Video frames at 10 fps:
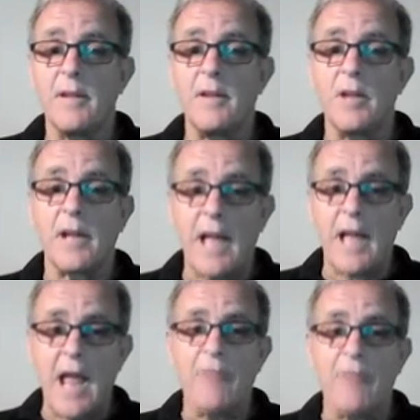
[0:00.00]
you're going to
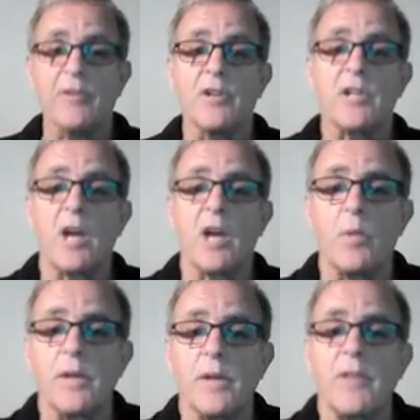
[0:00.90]
get everything to go
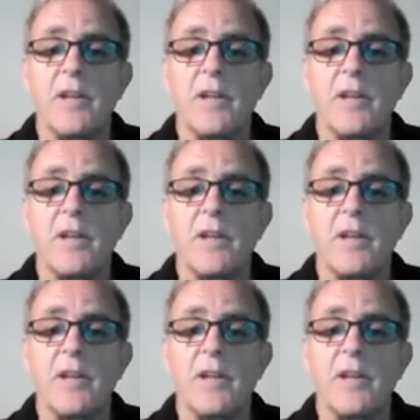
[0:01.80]
with it.